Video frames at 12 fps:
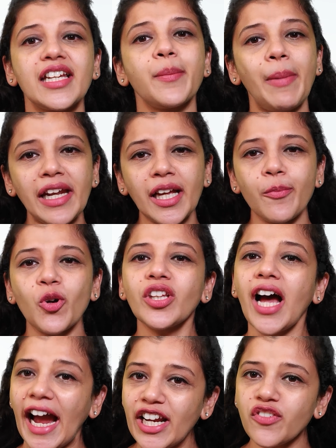Depending upon the
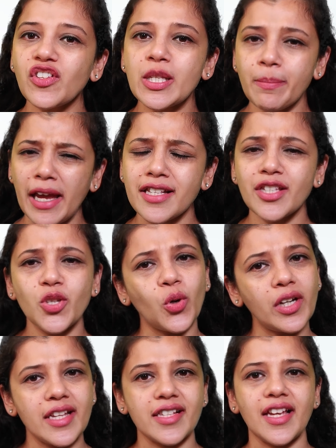height of the space, you
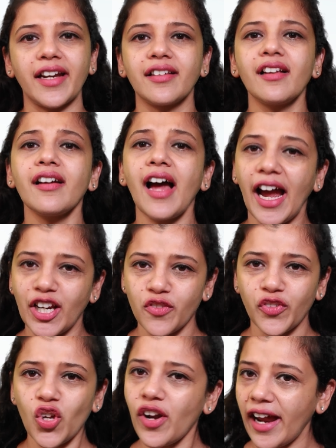can decide the height
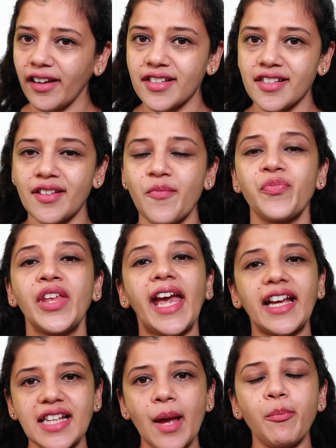of your racks.
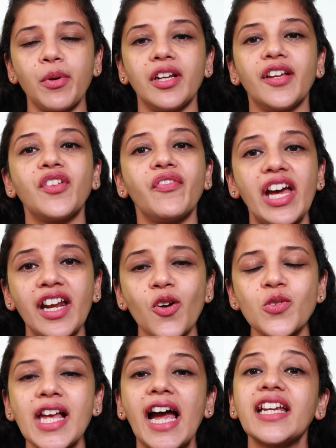Example, if the
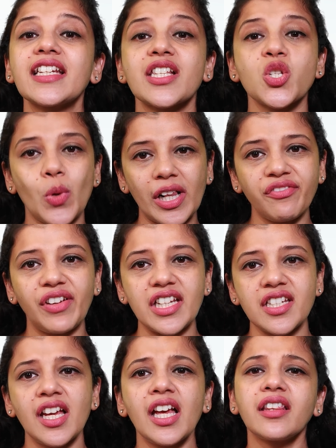warehouse height is 12
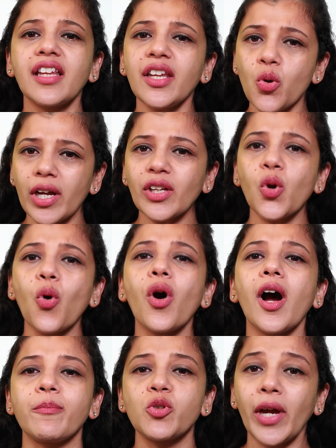feet, then you can go
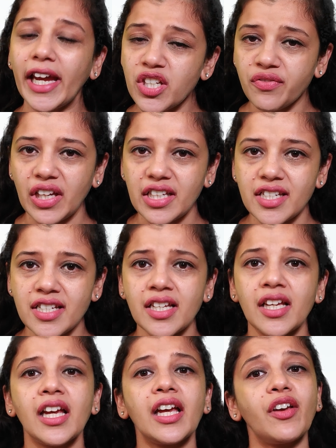up to 8 feet.
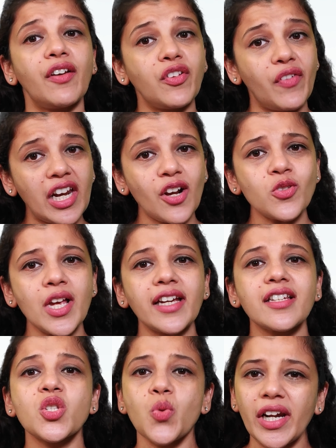If the warehouse
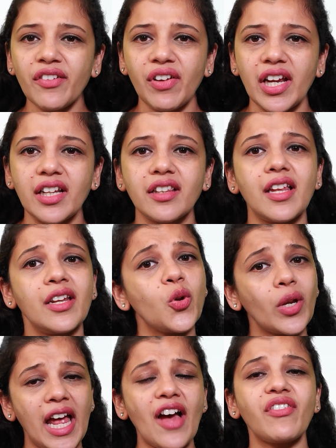height is 20 feet, then you
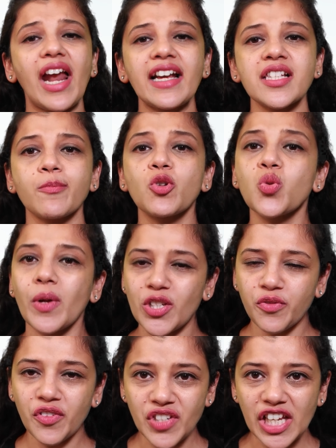can have racks up to 12 to
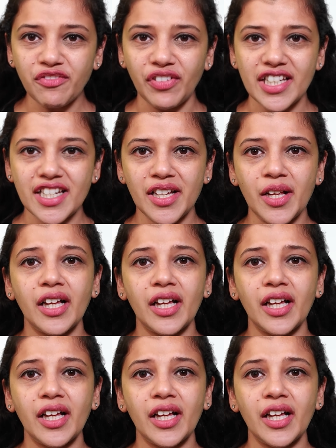15 feet.